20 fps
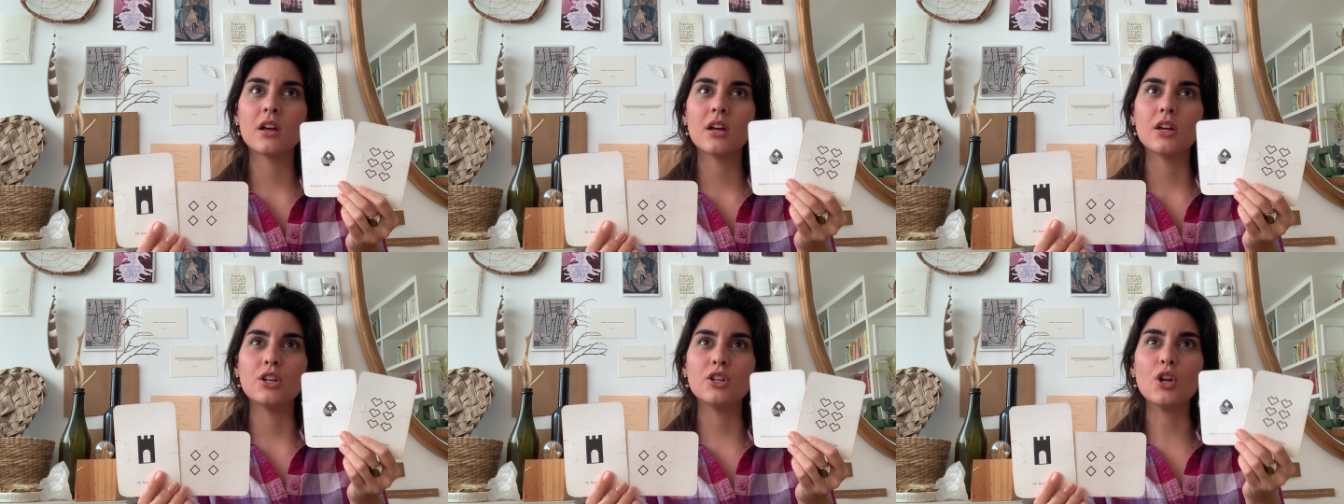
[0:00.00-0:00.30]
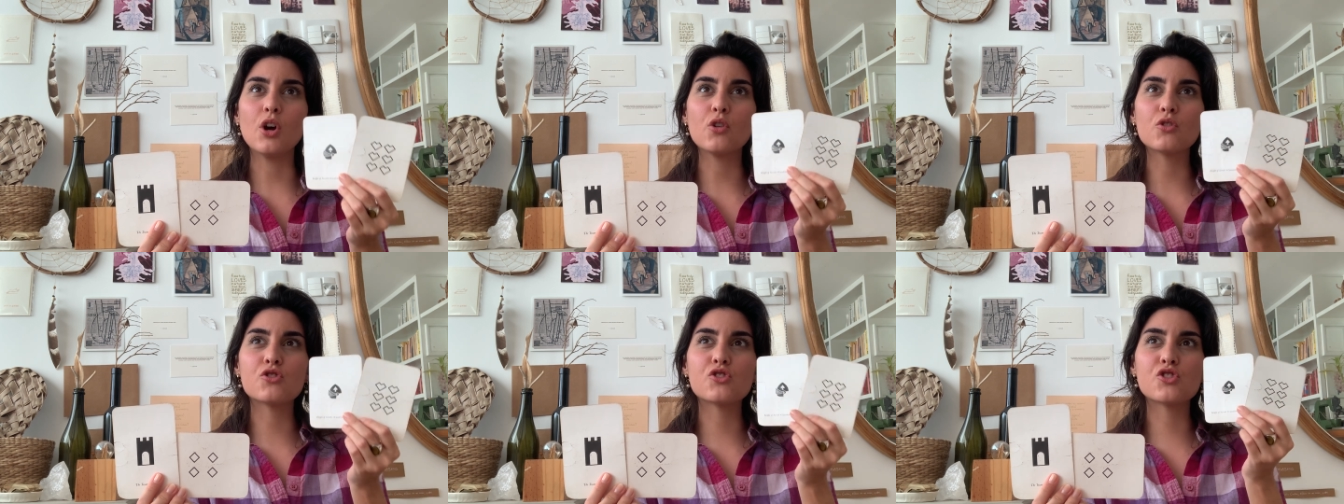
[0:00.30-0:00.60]
you
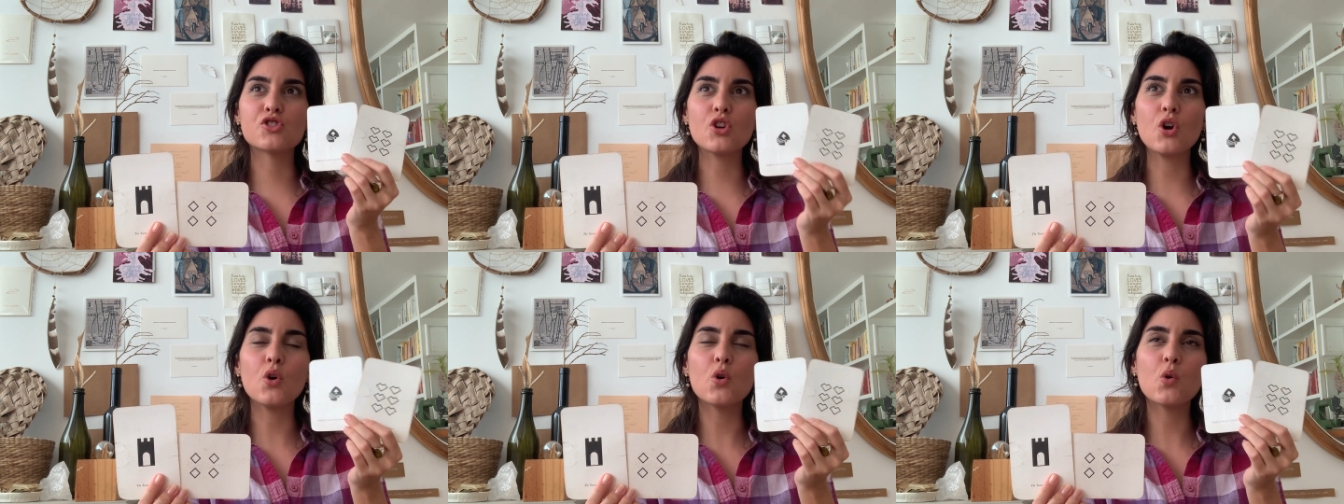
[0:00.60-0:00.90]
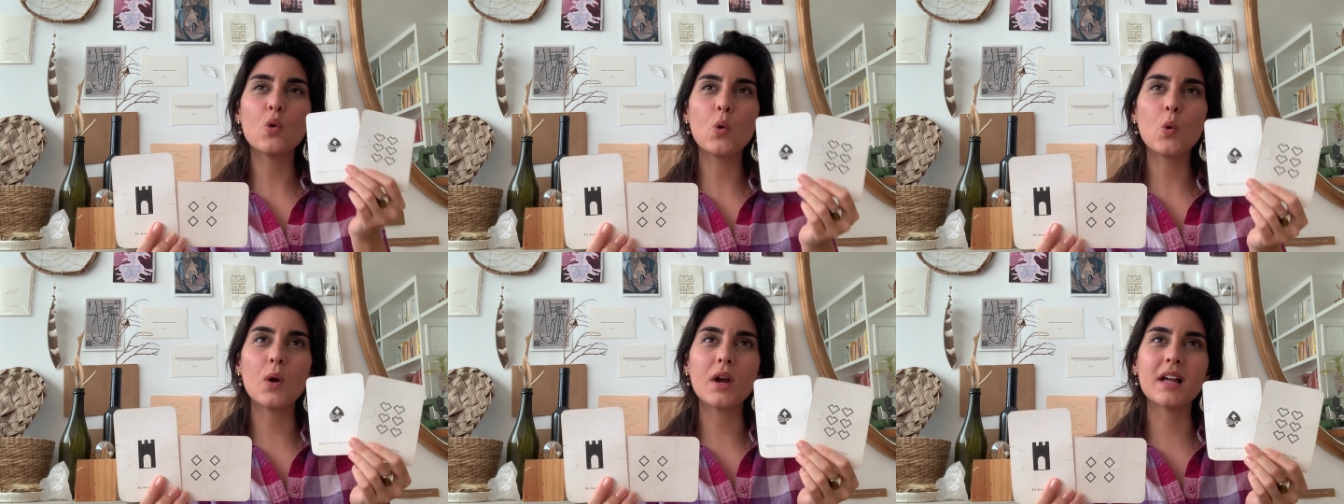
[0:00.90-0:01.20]
know, so
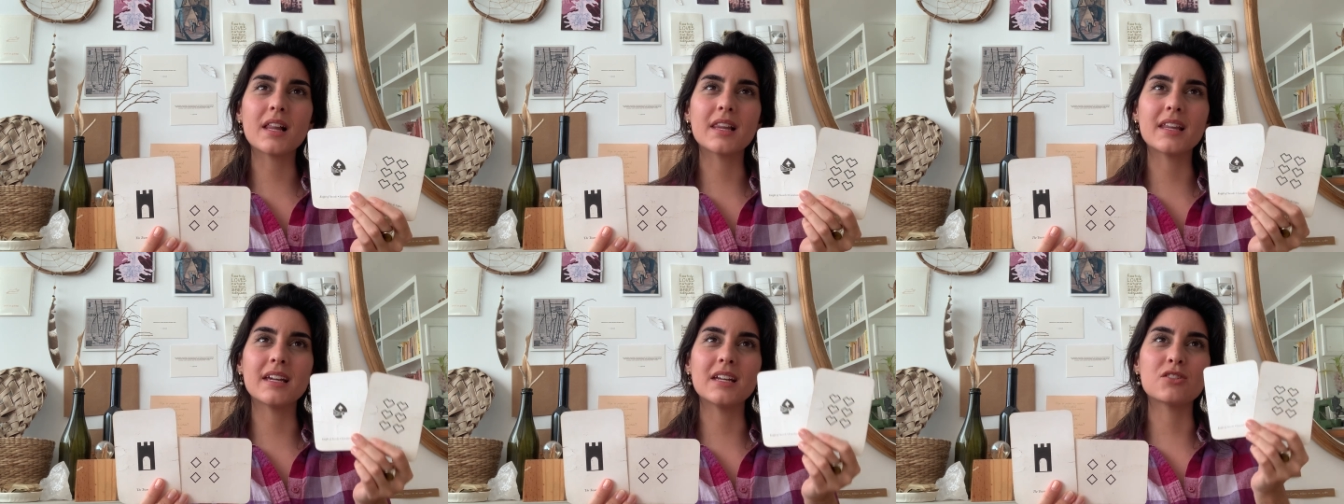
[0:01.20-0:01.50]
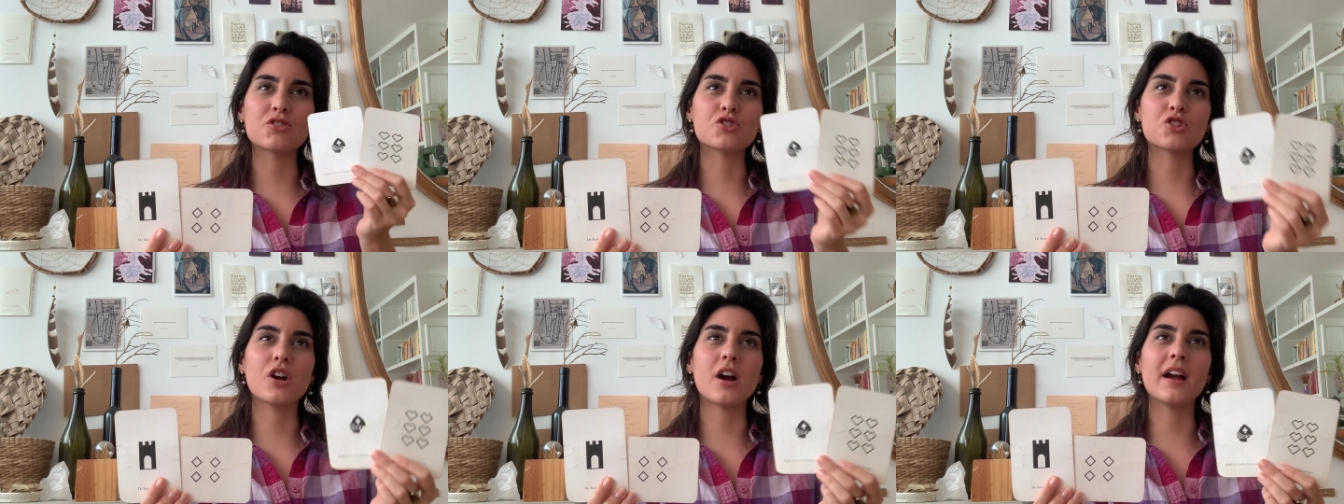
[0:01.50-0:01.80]
quickly
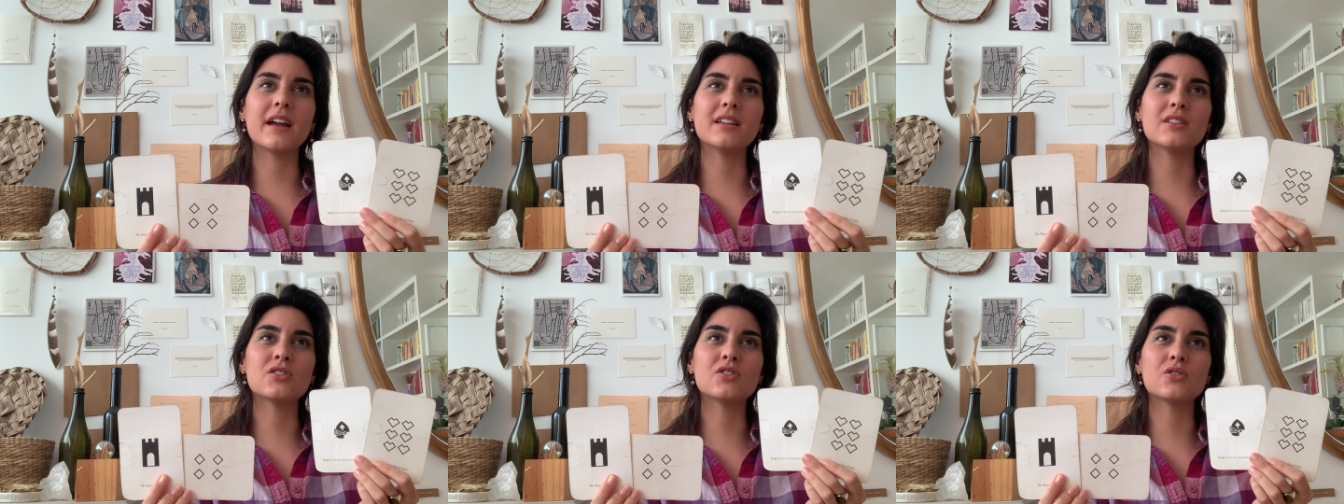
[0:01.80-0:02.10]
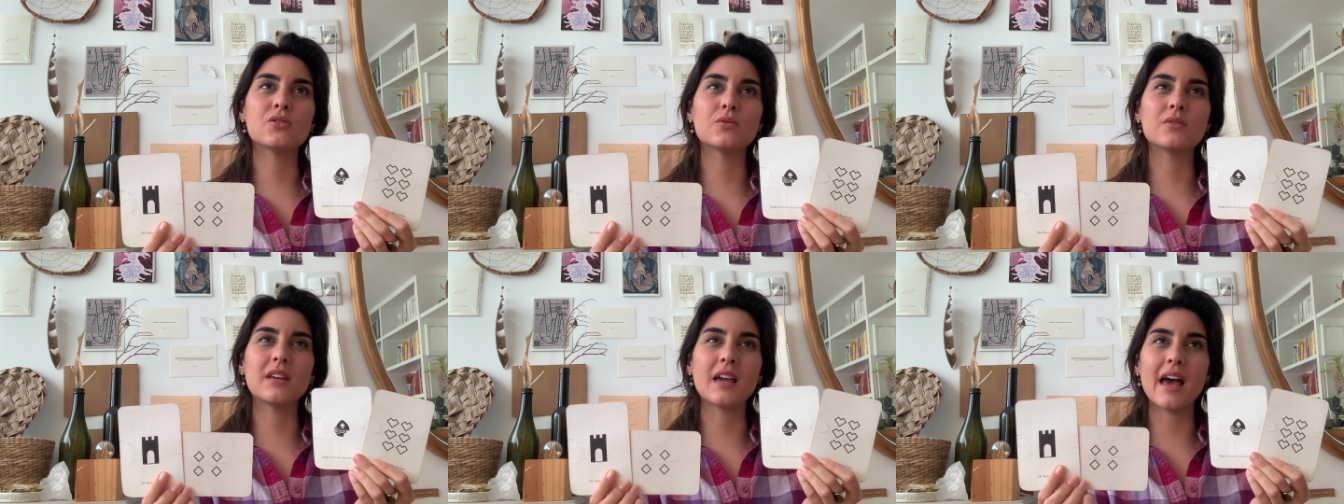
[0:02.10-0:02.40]
trying
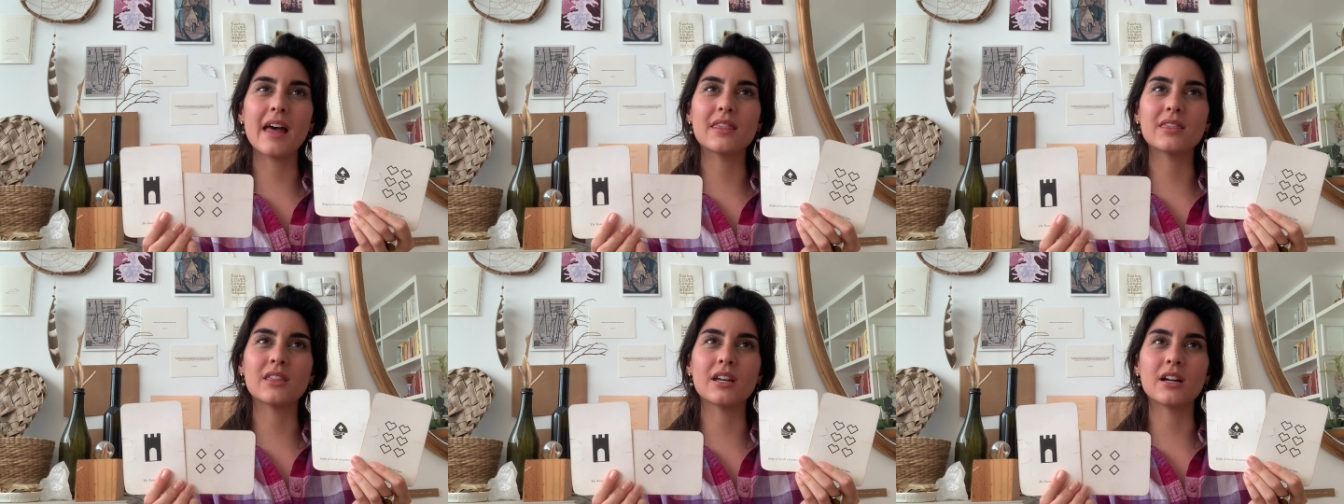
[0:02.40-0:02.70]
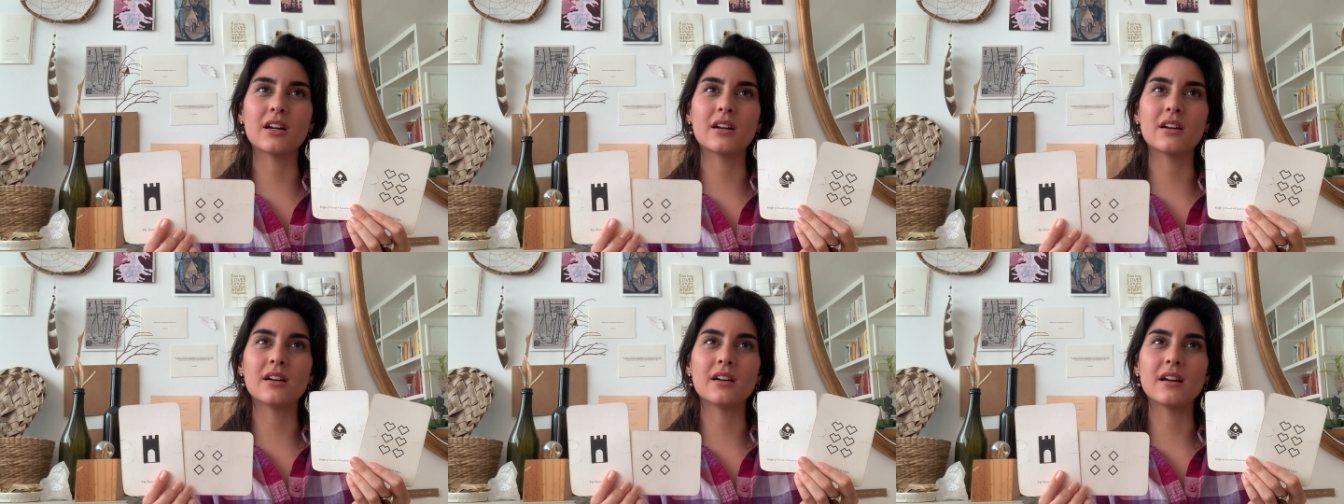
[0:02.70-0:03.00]
to get
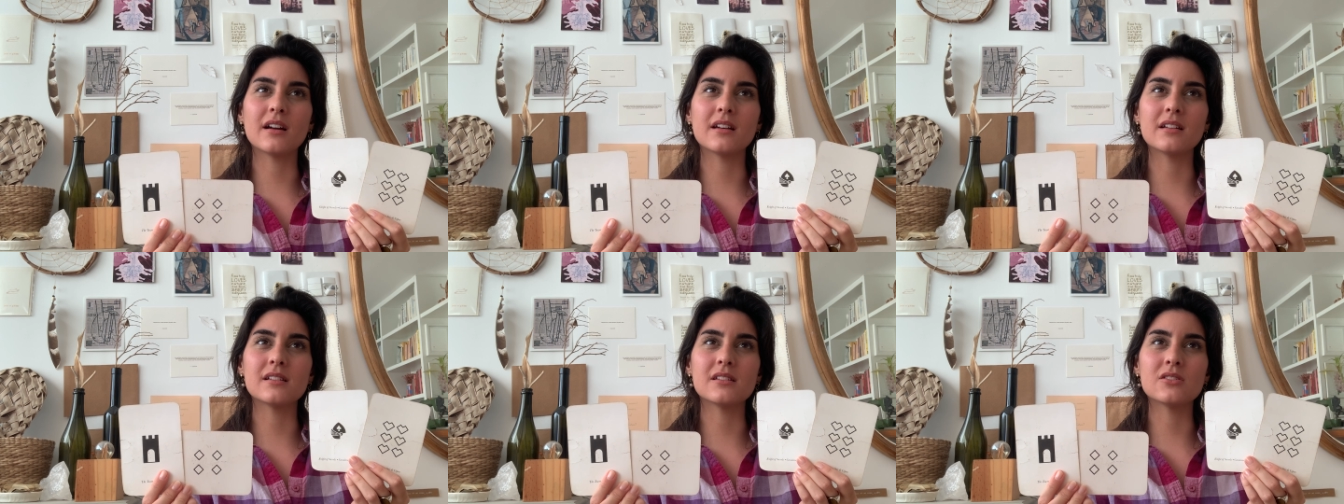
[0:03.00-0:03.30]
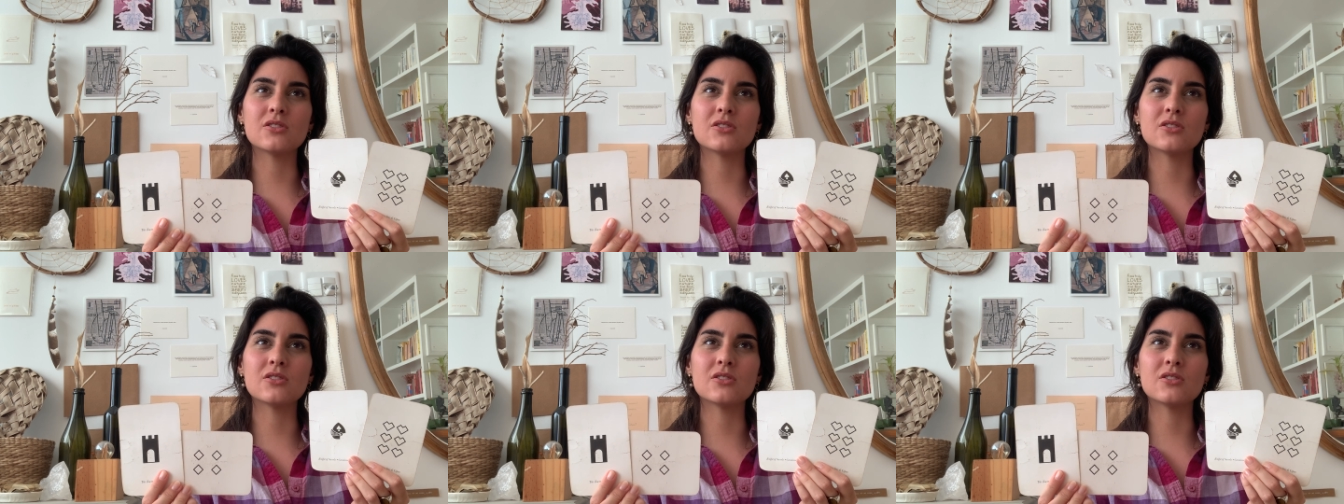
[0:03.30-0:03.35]
there